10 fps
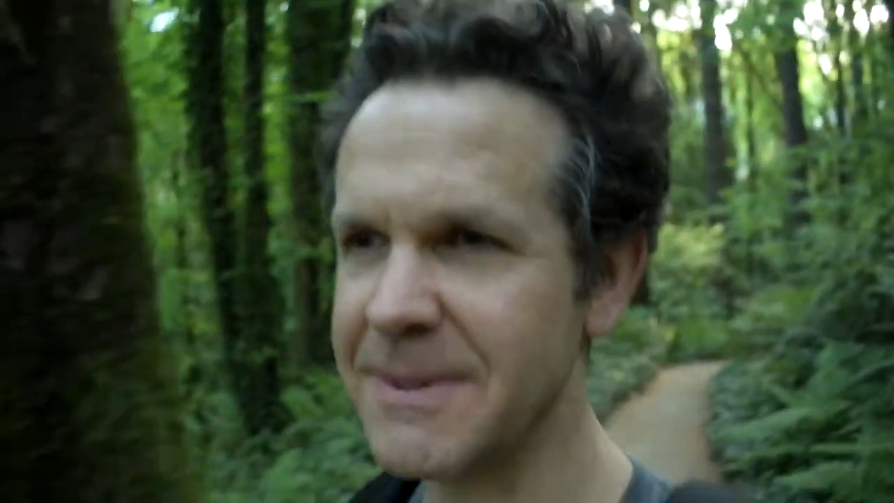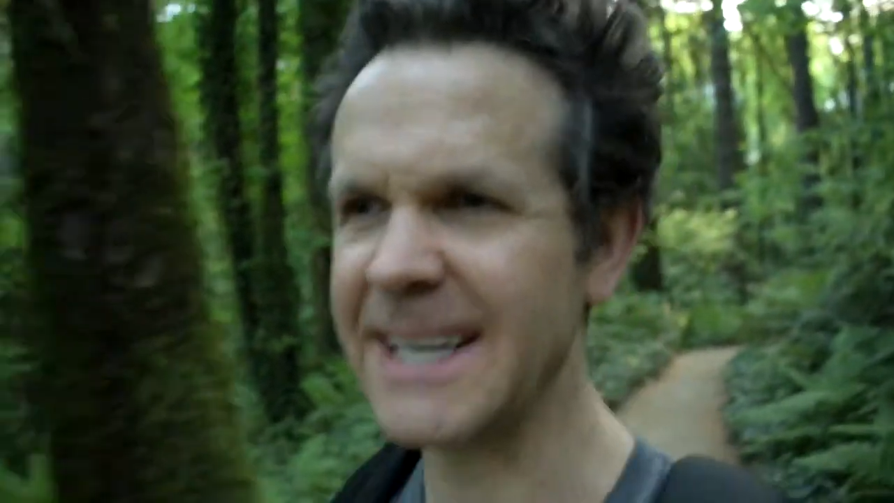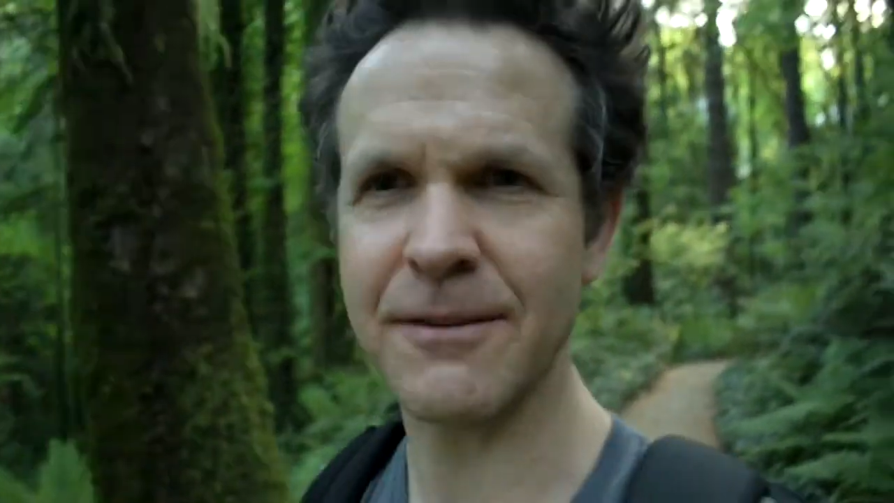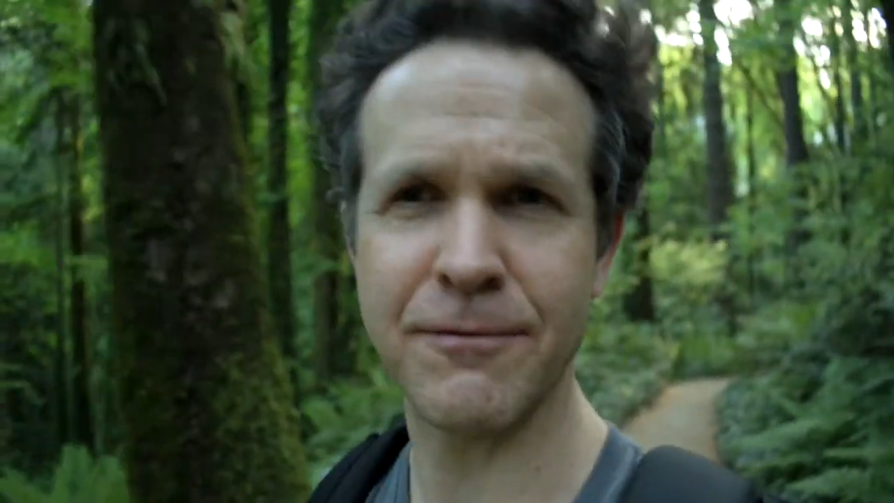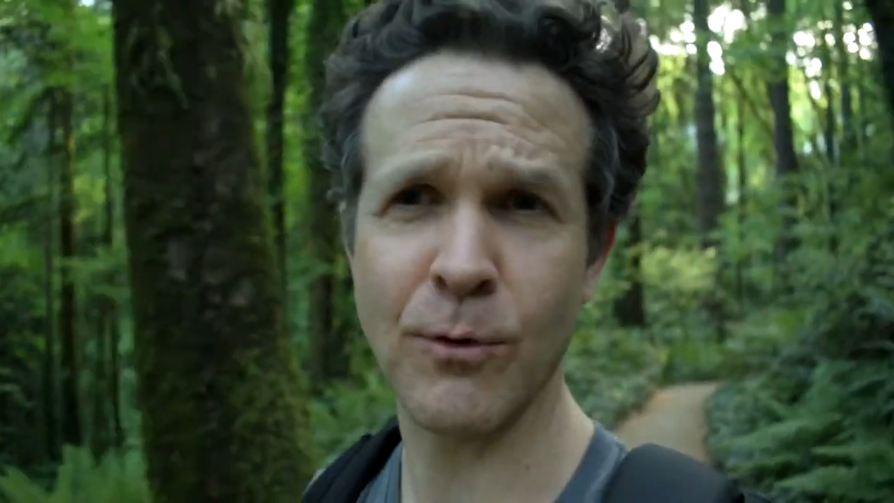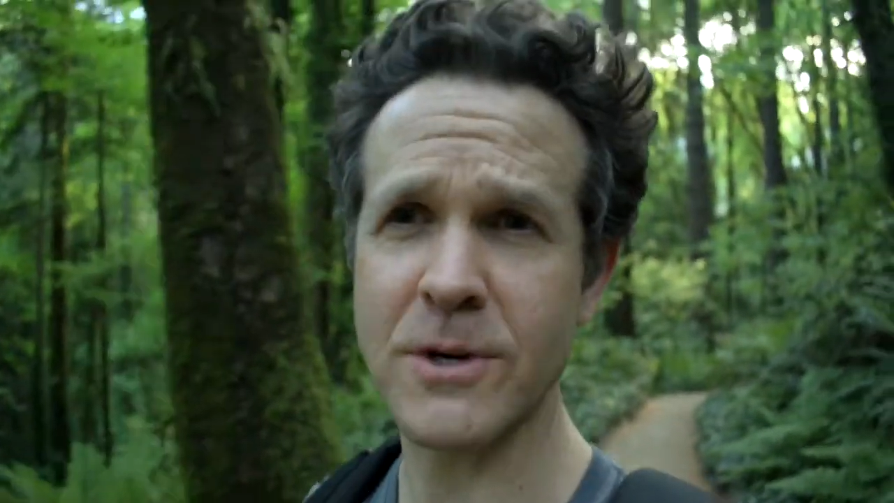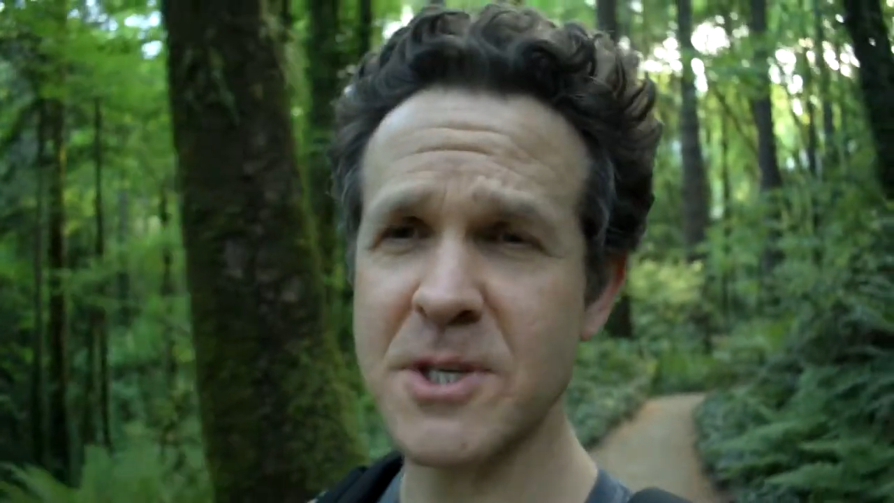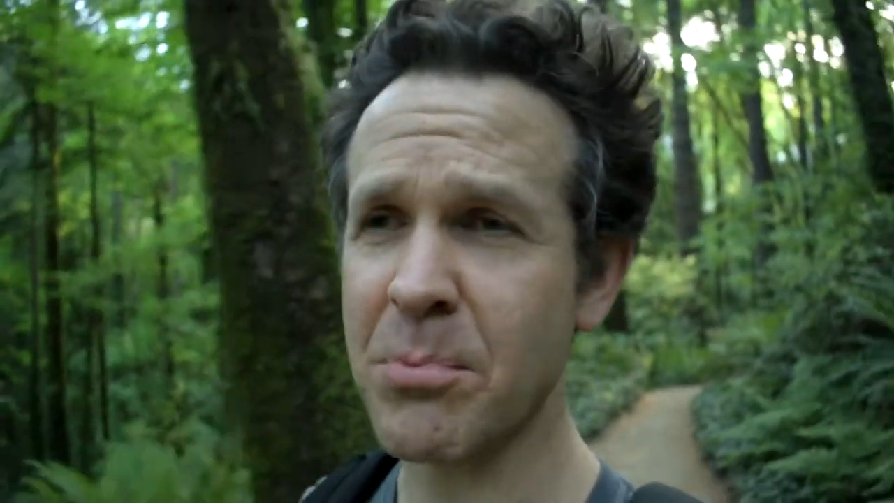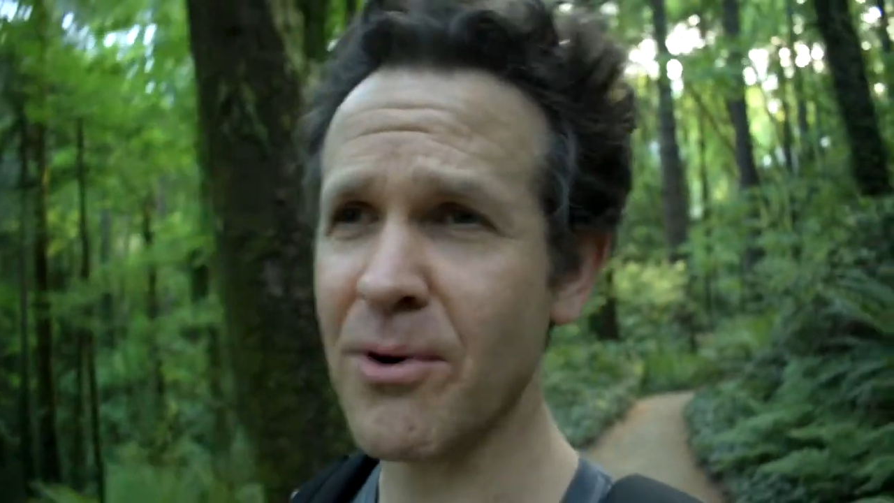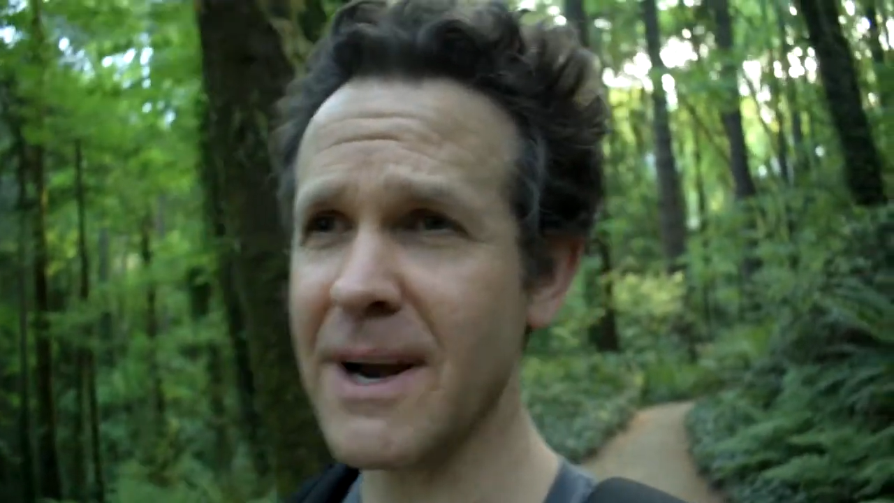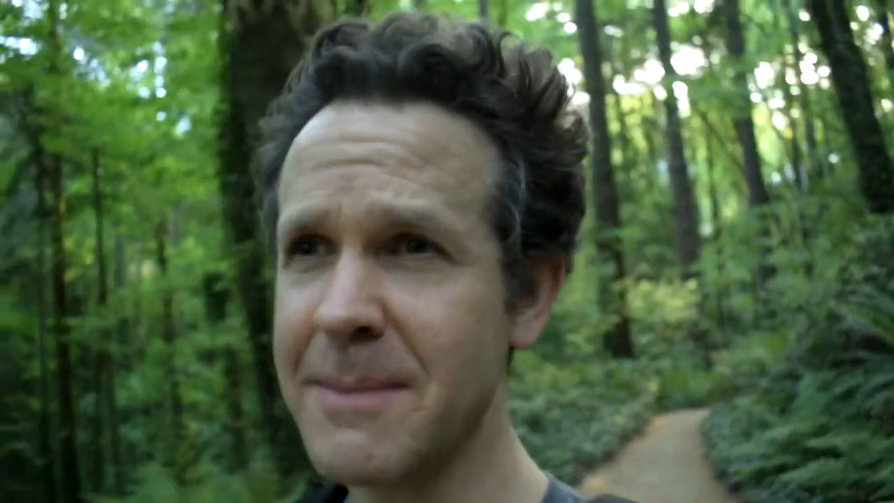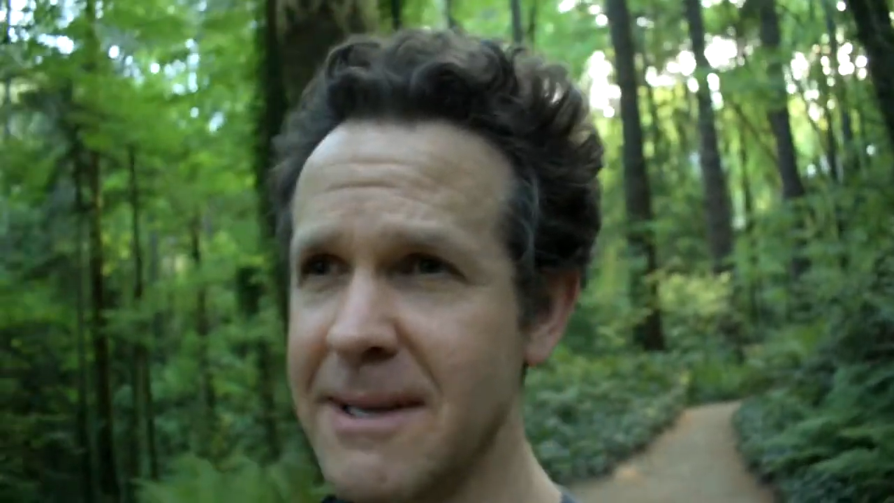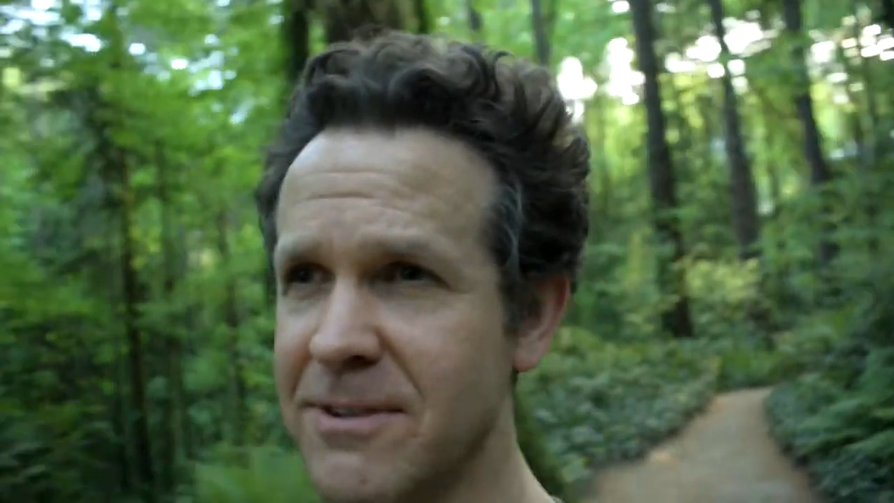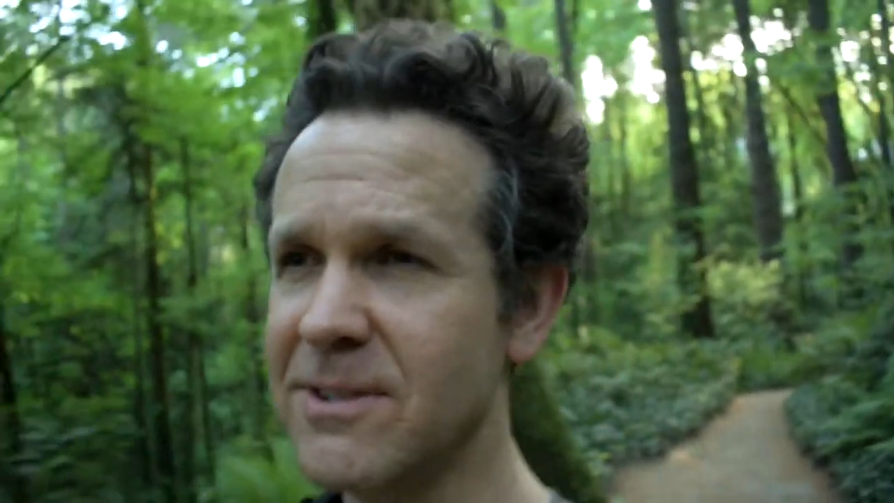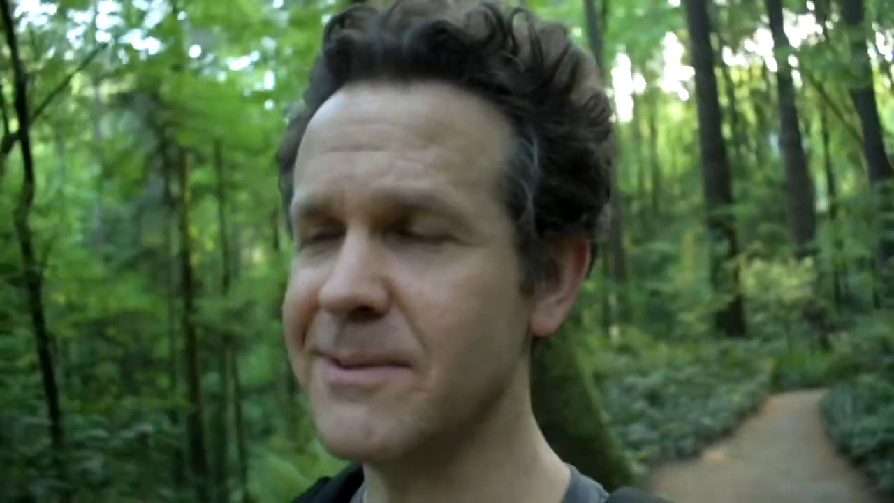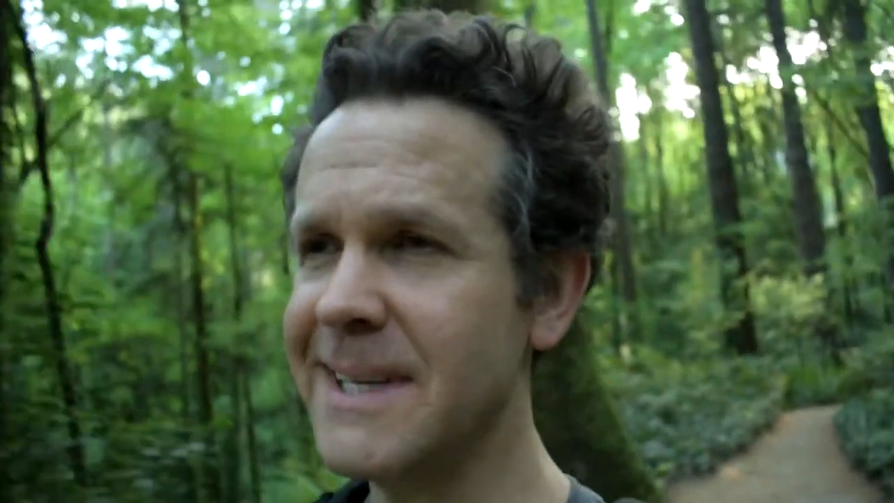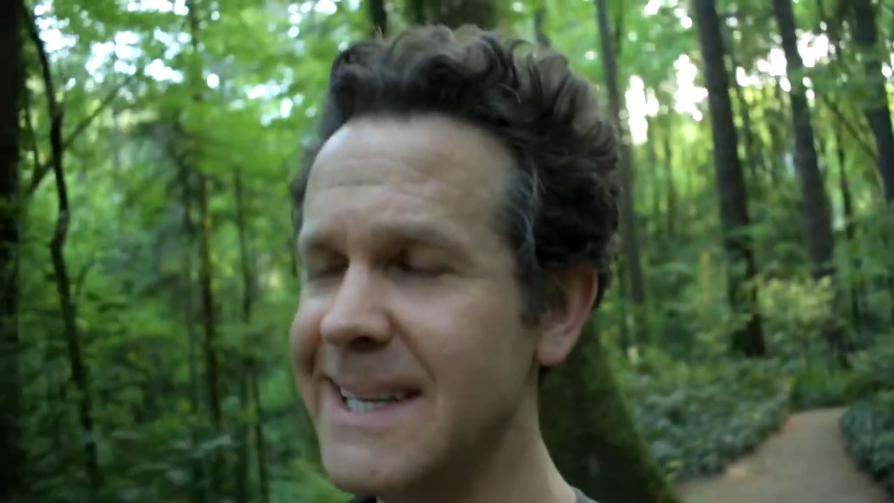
like the forest primeval.